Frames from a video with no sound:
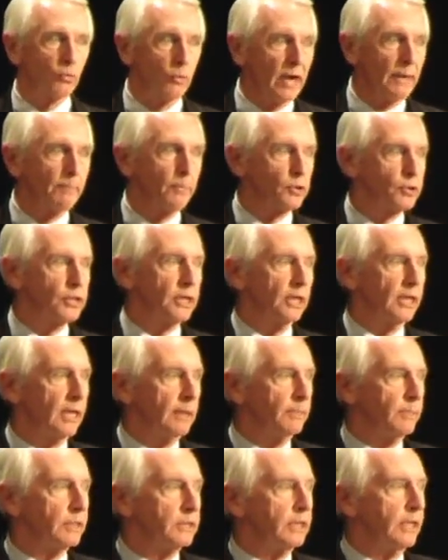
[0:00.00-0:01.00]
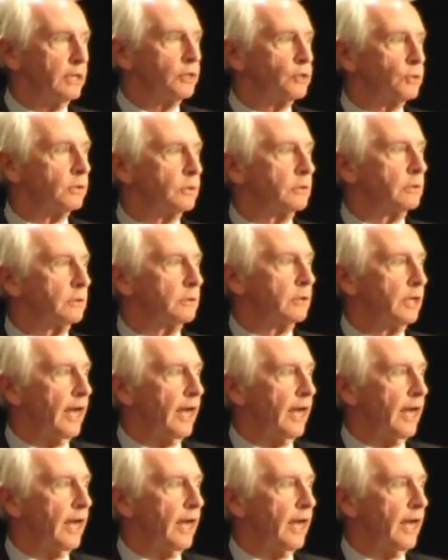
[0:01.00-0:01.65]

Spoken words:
represent a potential